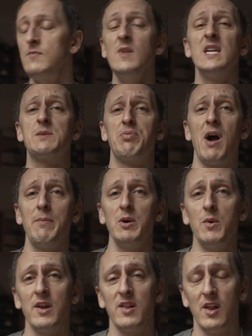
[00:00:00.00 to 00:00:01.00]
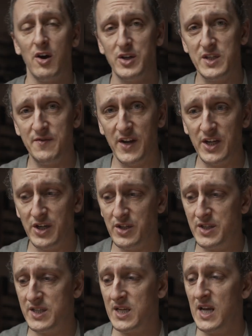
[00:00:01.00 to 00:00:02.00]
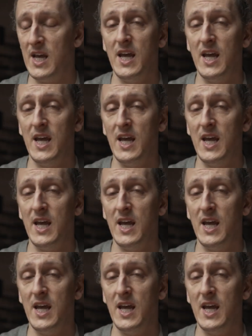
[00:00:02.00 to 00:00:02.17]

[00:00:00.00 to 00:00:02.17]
It's probably one of the largest vineyards